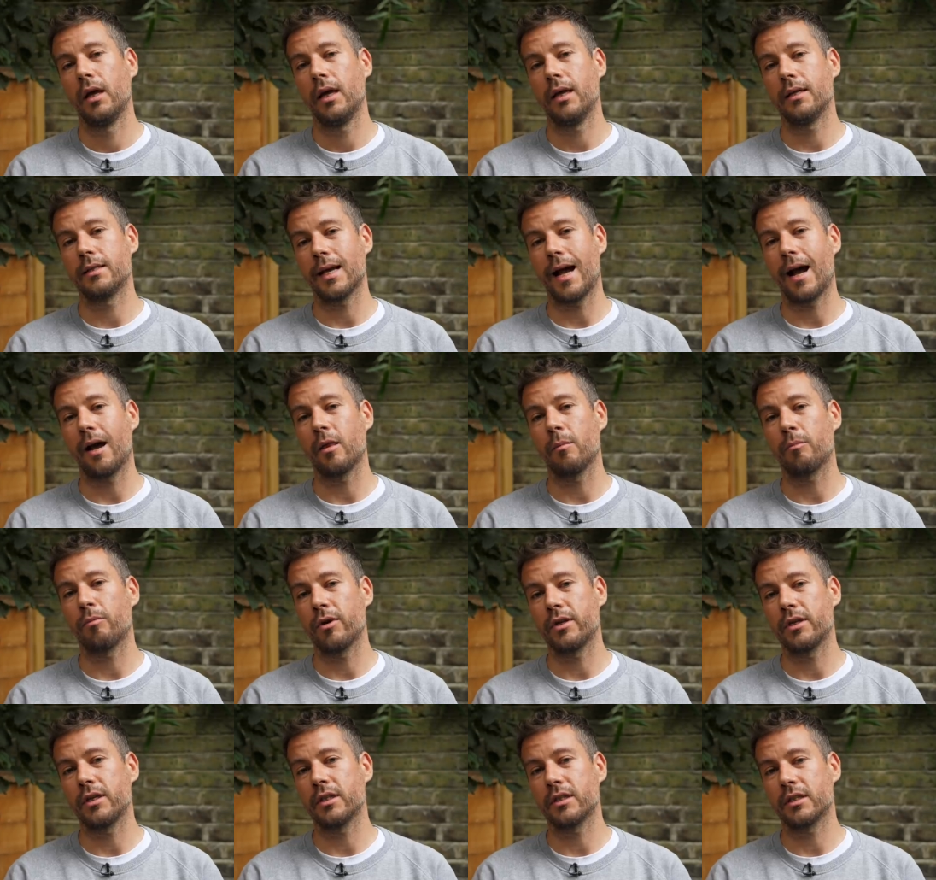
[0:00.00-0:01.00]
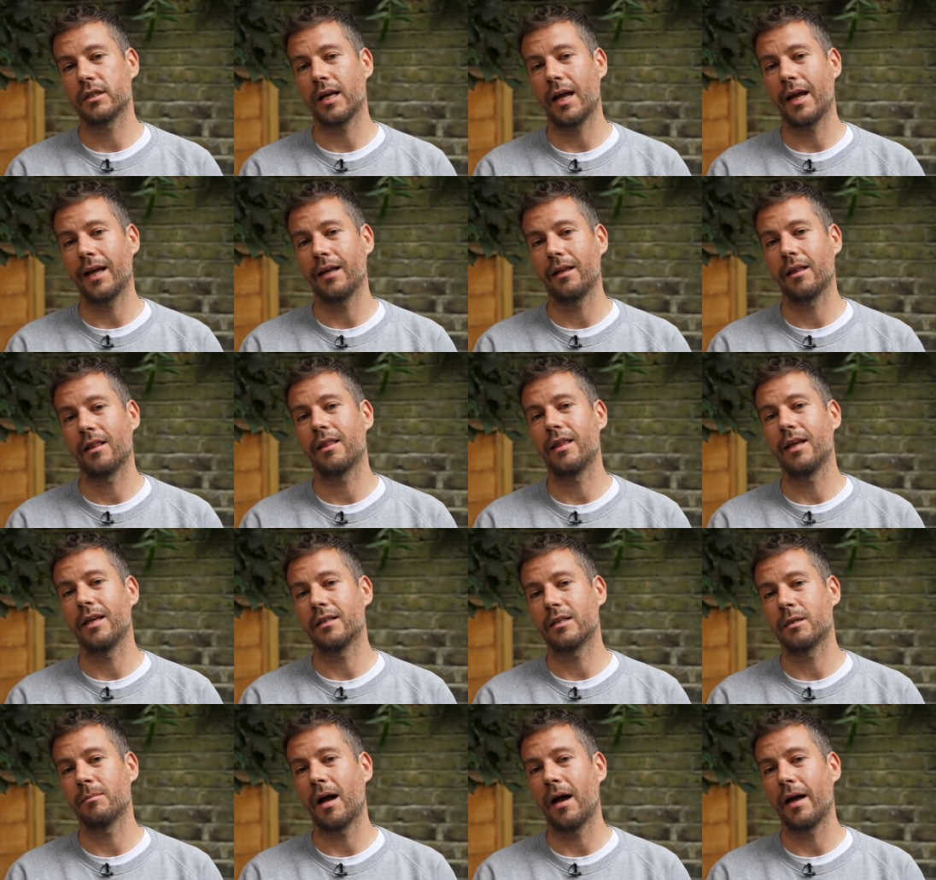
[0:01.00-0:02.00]
into how the British state
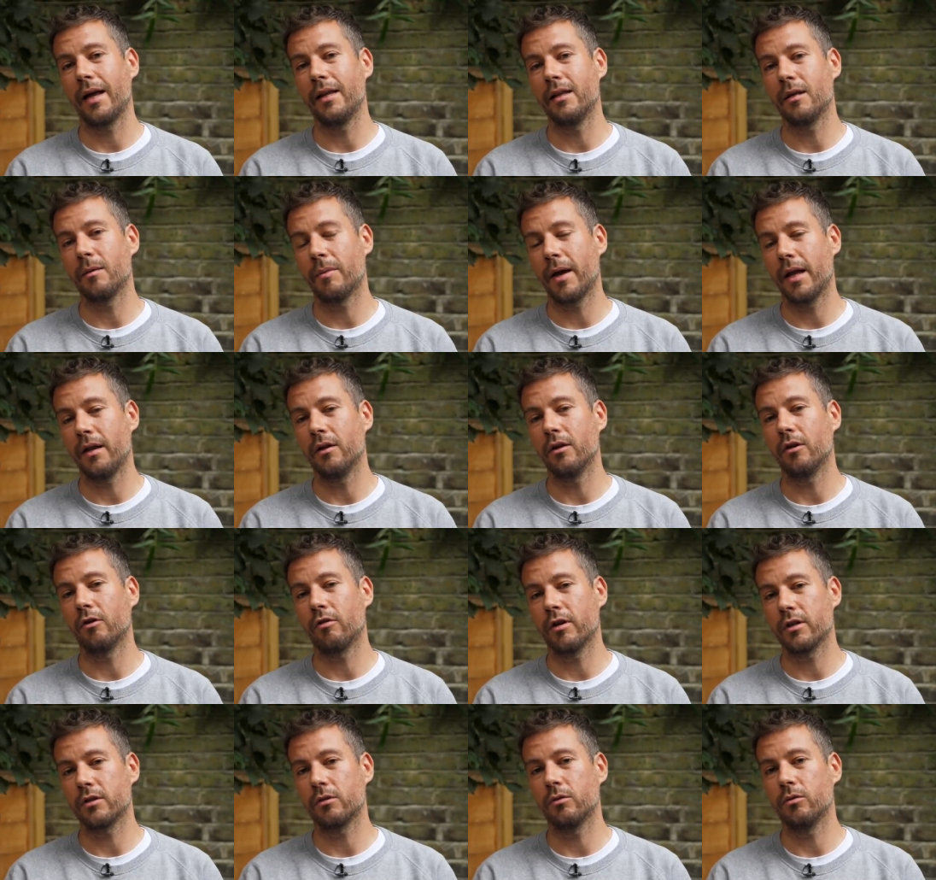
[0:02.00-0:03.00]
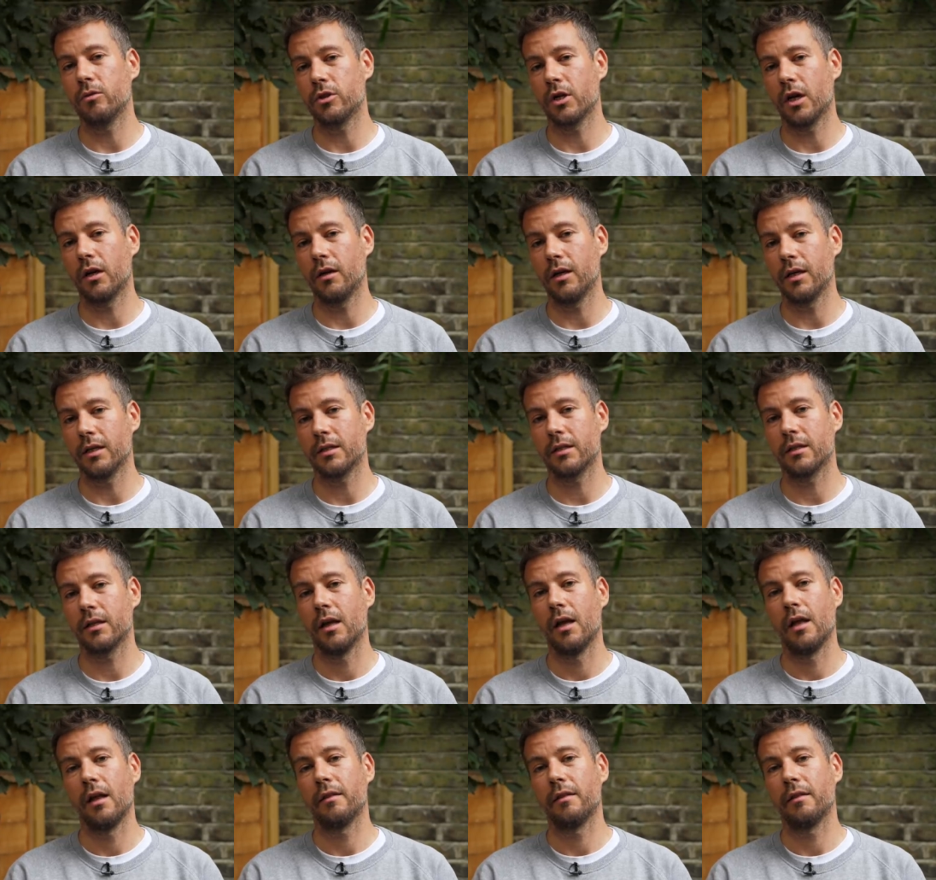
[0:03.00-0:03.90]
thinks about independent critical journalists.